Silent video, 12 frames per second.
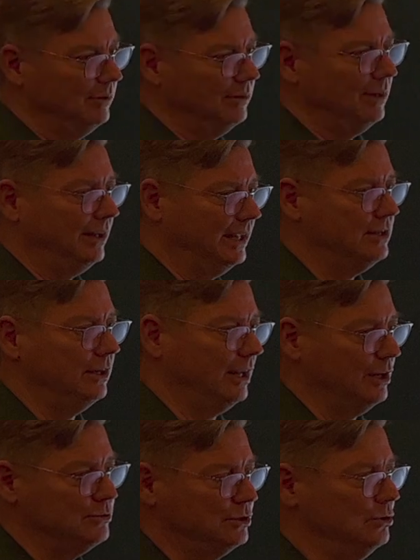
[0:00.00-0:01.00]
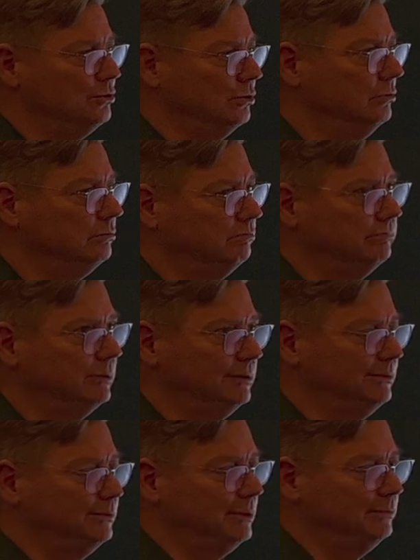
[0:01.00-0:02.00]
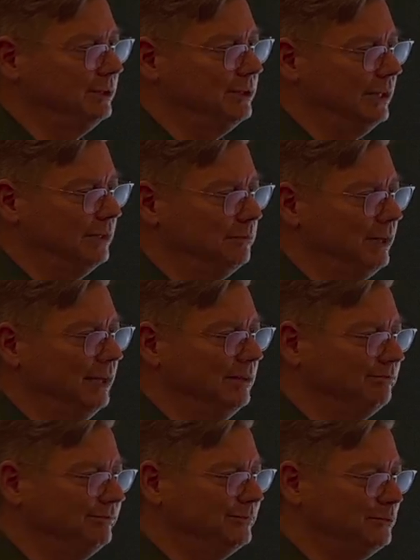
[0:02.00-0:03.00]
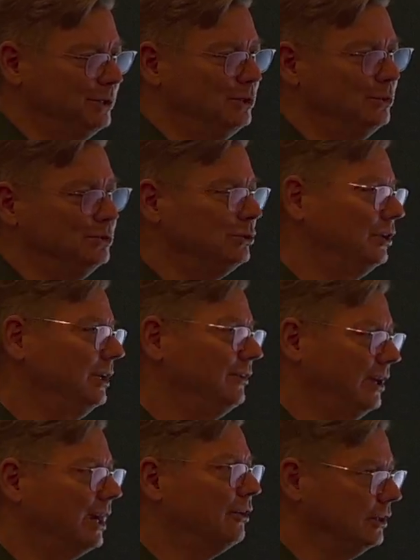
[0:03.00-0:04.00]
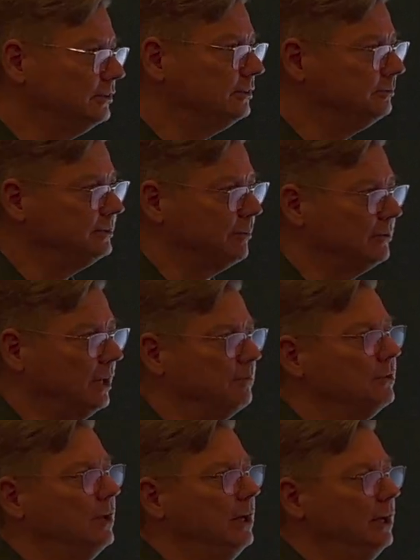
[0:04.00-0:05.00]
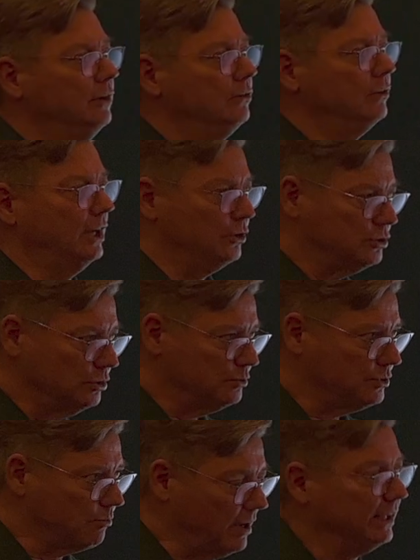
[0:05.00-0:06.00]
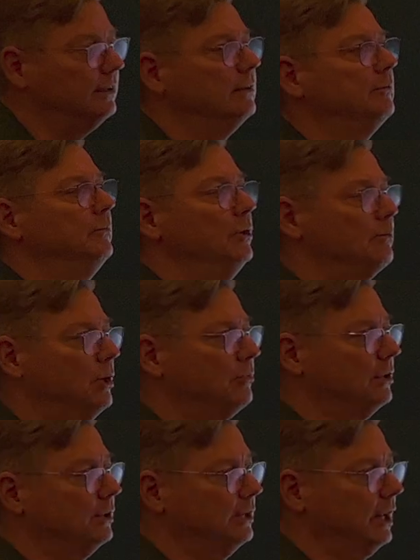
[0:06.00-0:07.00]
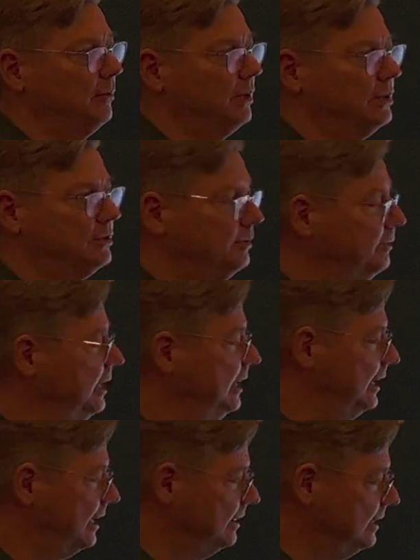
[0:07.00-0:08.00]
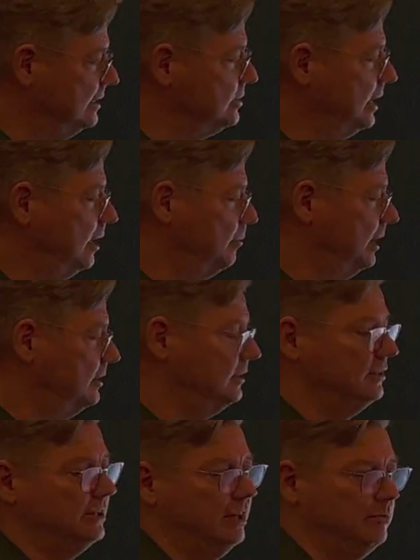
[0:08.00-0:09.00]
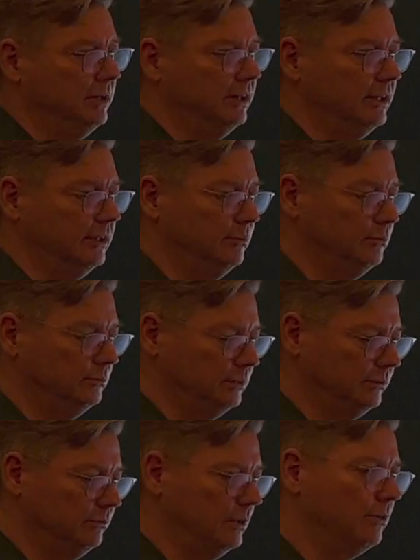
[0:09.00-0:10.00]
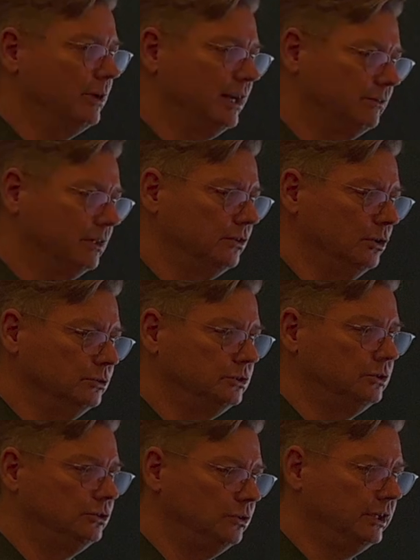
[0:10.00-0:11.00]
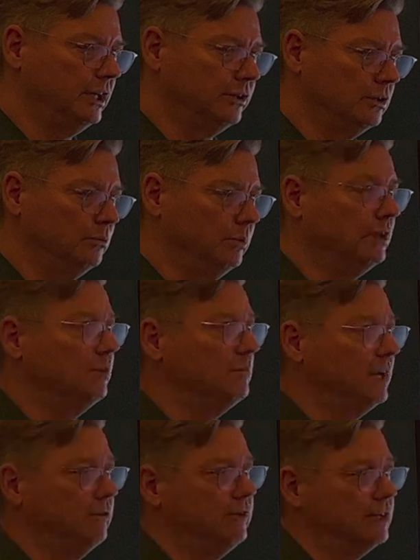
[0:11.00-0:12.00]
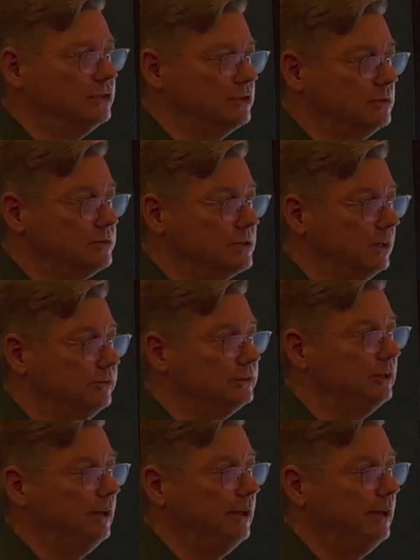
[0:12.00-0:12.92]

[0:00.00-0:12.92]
it allows you to, uh, well, we think it may reduce the, the errors sometimes. Right. So that you choose the right, the proper calibration. And these calibrations have been then, we've arrived at those together with the manufacturers themselves.